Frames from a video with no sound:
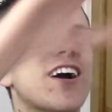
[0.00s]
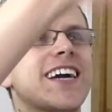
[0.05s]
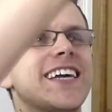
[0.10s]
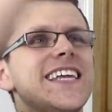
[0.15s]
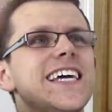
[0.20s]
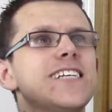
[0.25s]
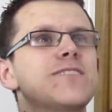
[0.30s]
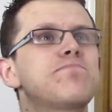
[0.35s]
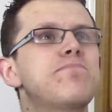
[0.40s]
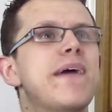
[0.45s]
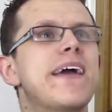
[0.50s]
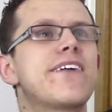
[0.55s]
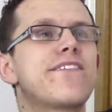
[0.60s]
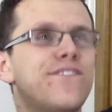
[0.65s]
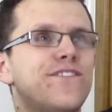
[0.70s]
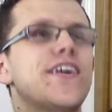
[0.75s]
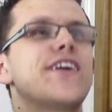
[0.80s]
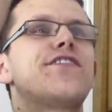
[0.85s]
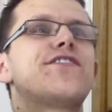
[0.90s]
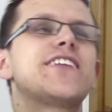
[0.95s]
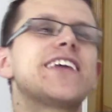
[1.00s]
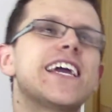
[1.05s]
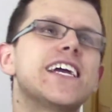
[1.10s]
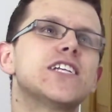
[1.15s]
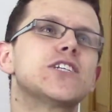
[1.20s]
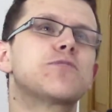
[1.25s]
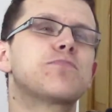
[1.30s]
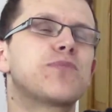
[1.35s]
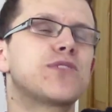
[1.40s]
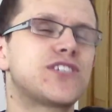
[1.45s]
at this big fifty
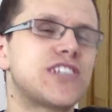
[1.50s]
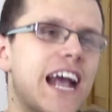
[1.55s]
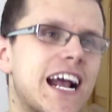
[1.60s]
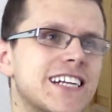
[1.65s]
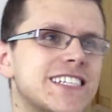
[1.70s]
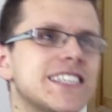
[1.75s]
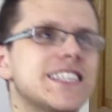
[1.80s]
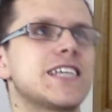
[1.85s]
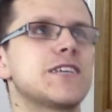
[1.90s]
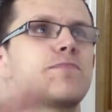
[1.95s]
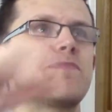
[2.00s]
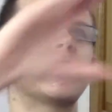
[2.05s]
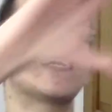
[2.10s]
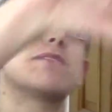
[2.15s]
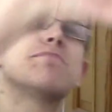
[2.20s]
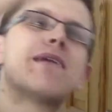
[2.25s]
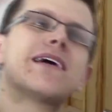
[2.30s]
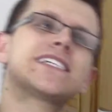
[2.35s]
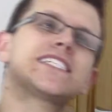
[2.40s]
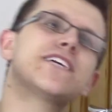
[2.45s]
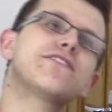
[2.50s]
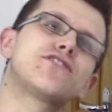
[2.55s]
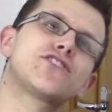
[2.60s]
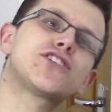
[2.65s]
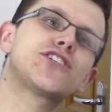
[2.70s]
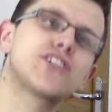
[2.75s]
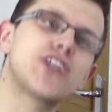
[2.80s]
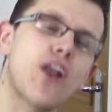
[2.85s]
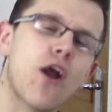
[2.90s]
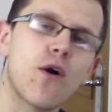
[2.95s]
inch projector, the big massive
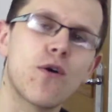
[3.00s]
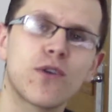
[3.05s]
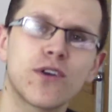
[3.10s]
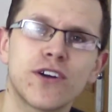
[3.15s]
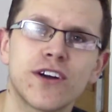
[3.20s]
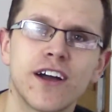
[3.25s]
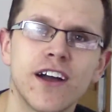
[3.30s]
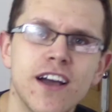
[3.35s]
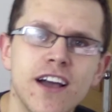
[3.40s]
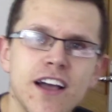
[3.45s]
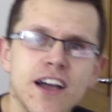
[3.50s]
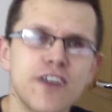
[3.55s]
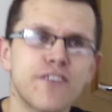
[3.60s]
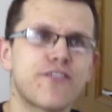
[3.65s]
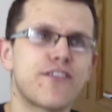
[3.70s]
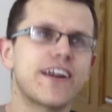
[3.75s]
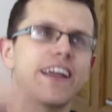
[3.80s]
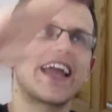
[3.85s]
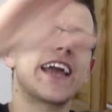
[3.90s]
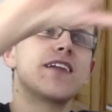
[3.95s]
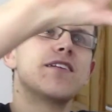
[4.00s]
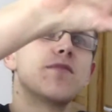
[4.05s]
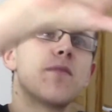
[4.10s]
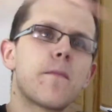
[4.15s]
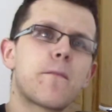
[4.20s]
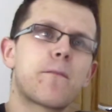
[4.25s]
schlong friggin'